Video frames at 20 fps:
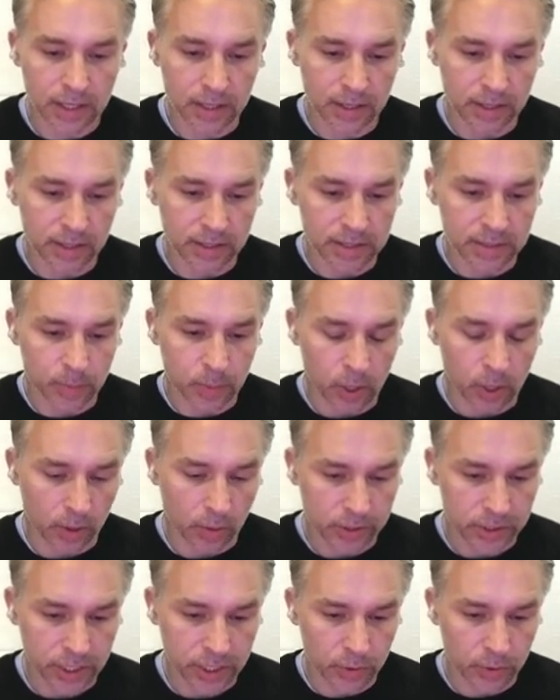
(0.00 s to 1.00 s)
this part,
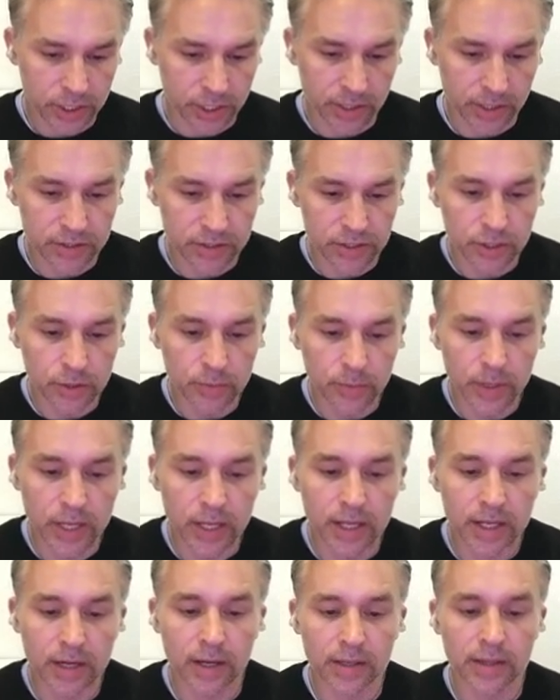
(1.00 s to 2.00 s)
which I wish I could zoom
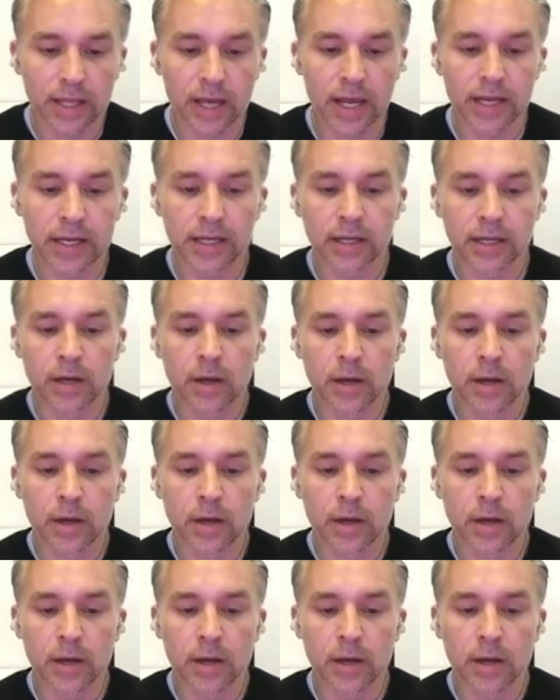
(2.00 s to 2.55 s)
in on like,